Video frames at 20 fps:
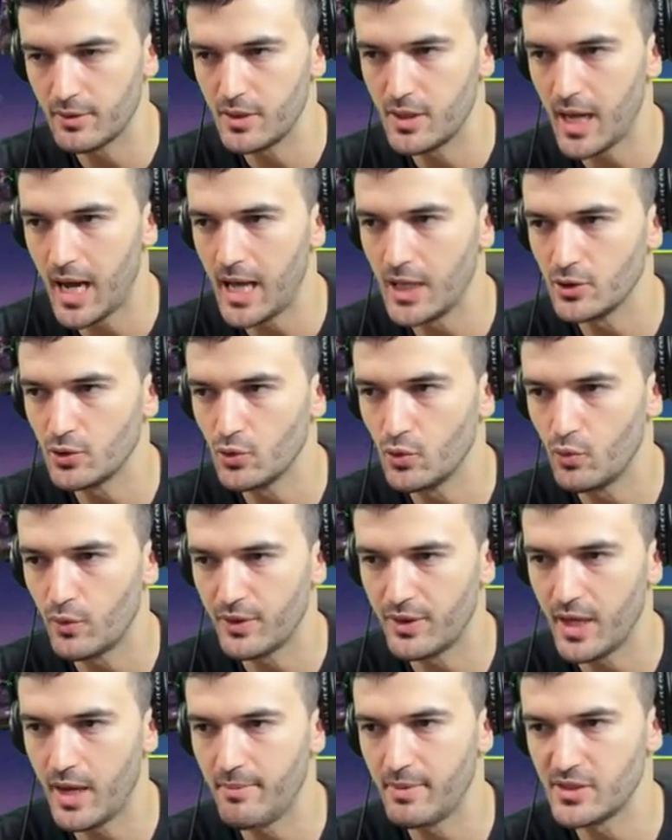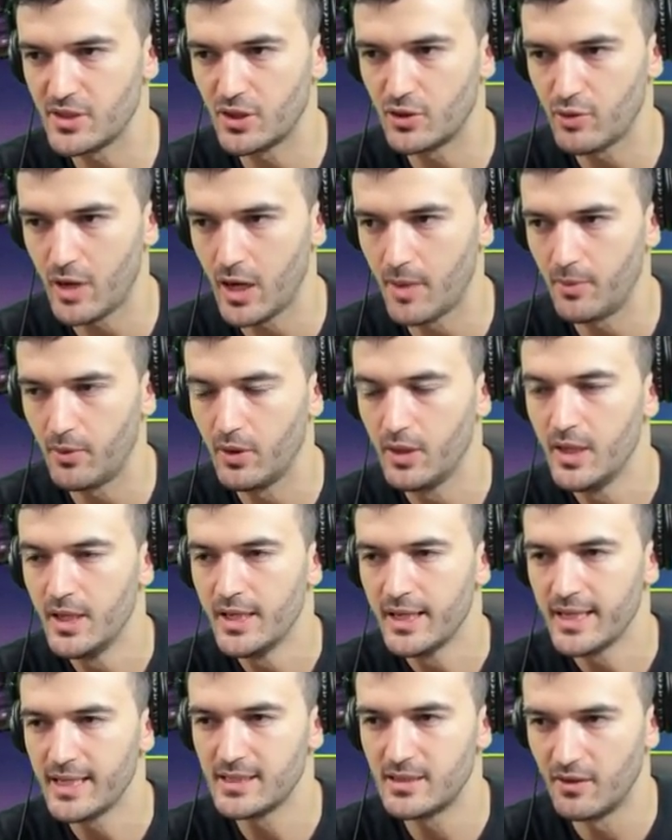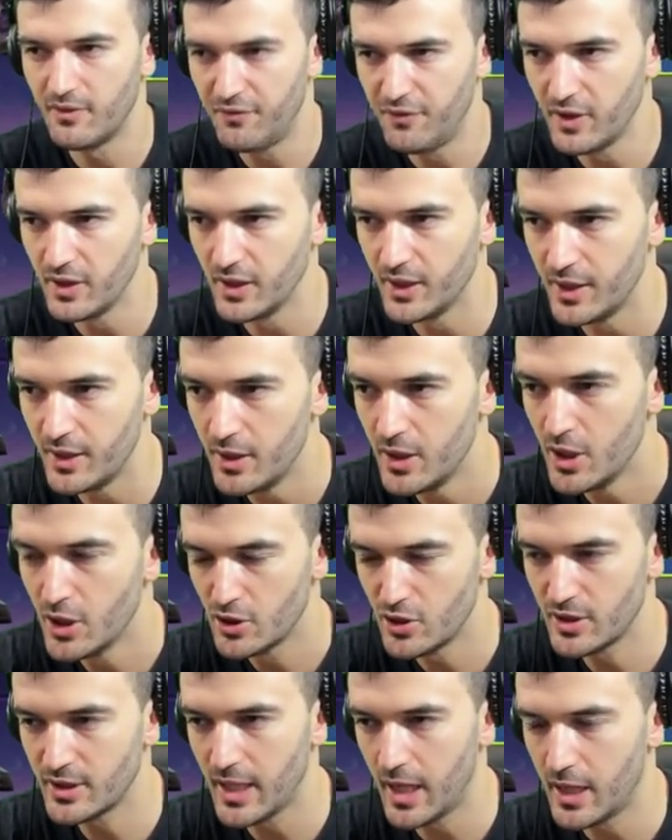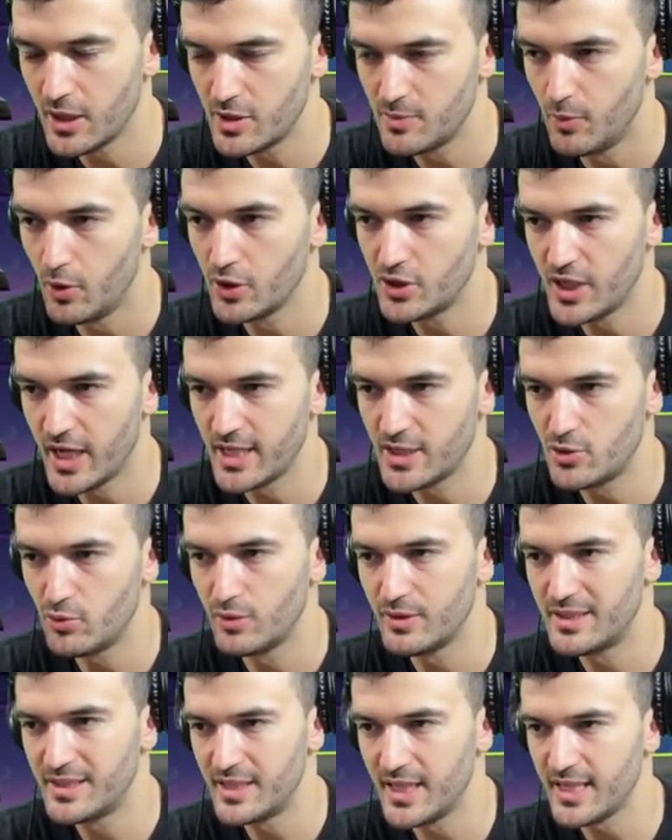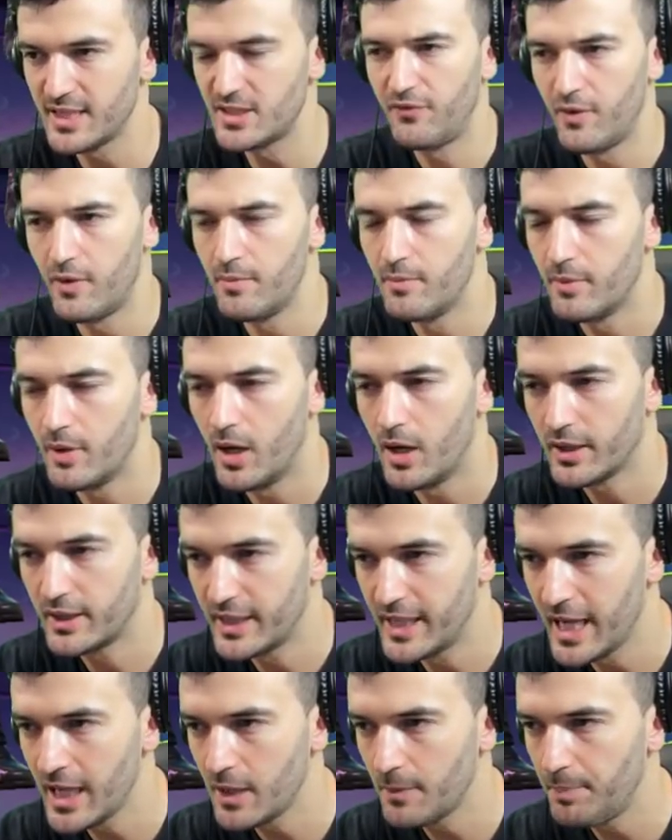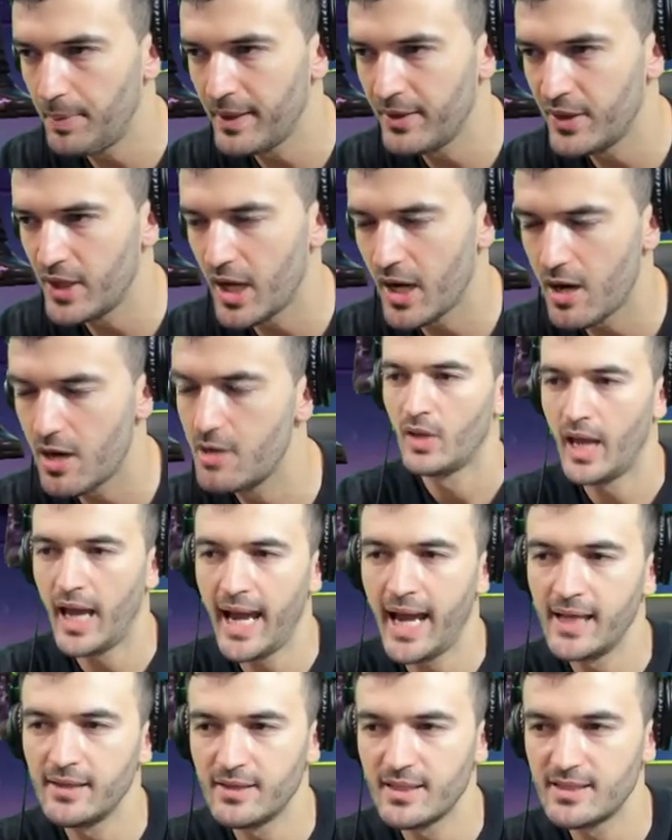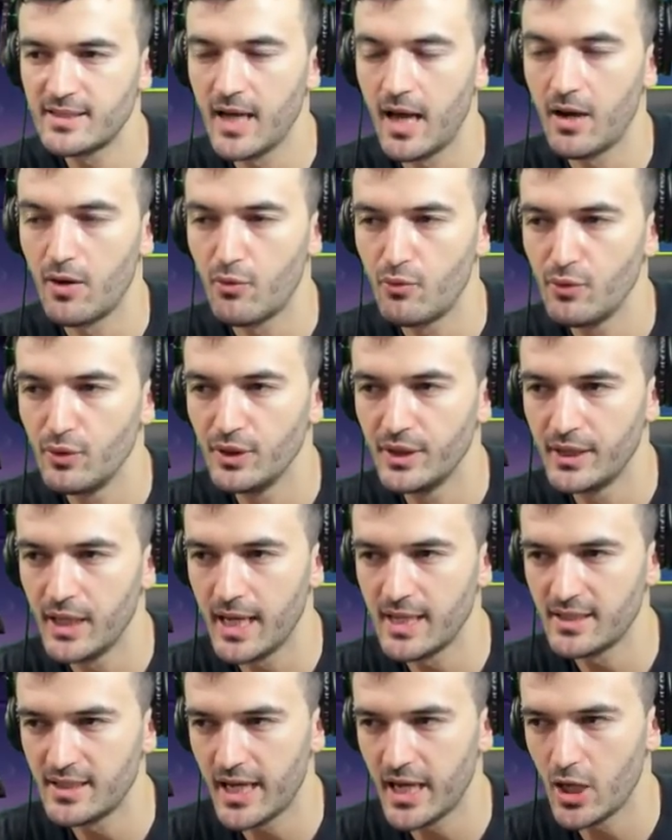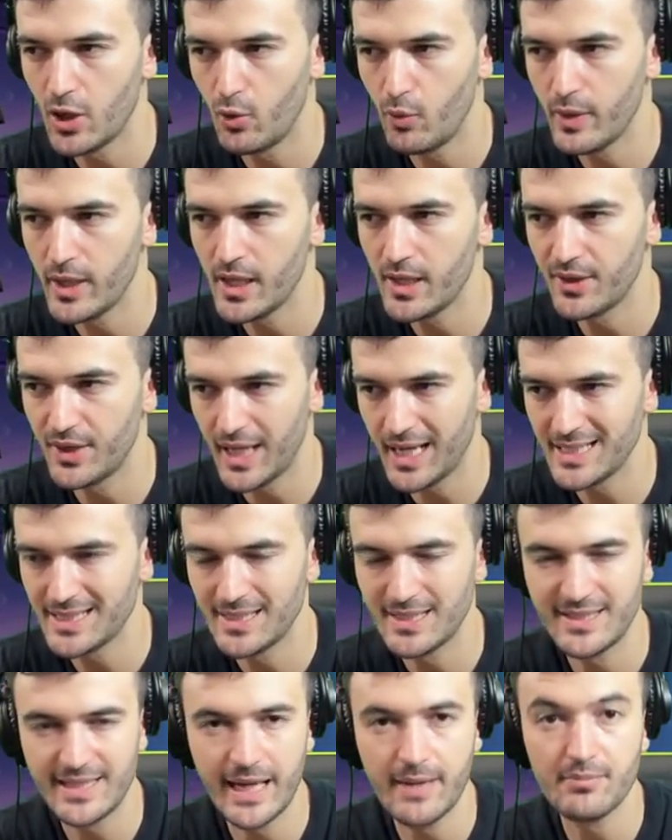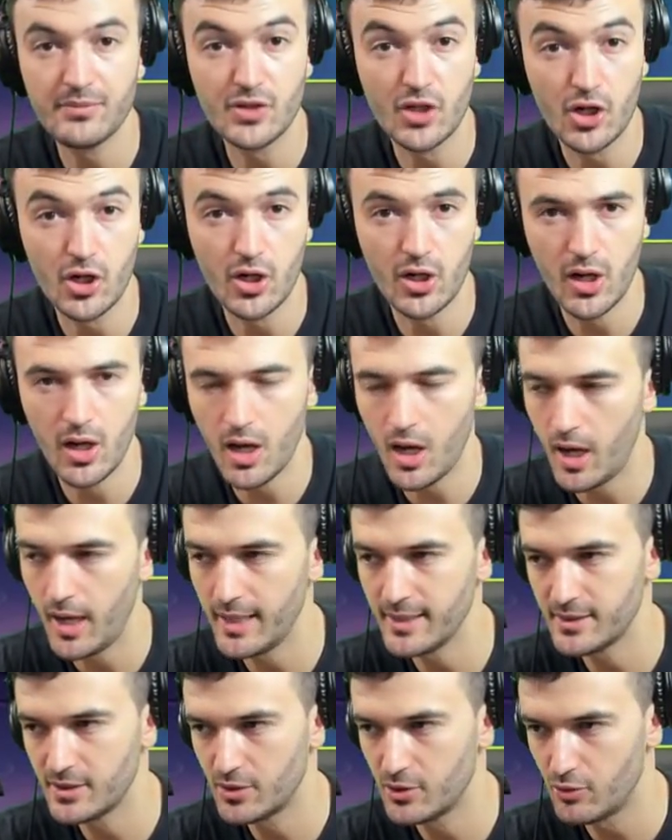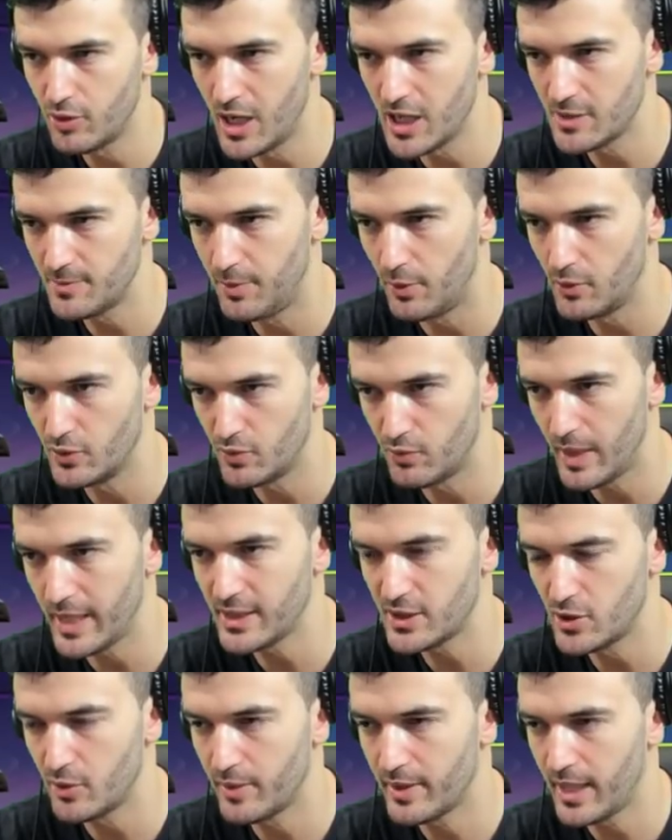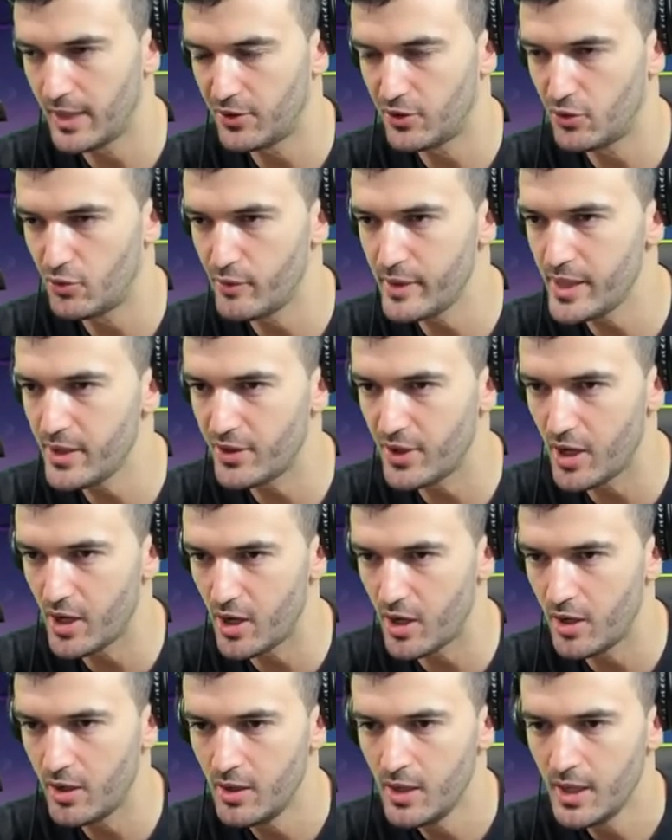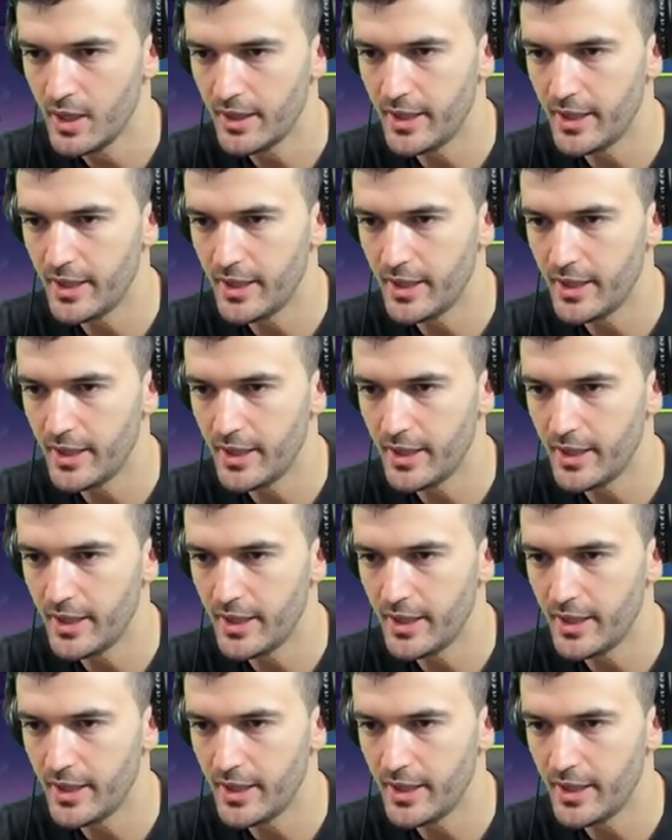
Yondu with them is incredible. He's a villain, so he's got a small chance to assist from Kingpin there, and he's got a really nice AoE that is the same turn as Crossbones, right? So we got 3 there.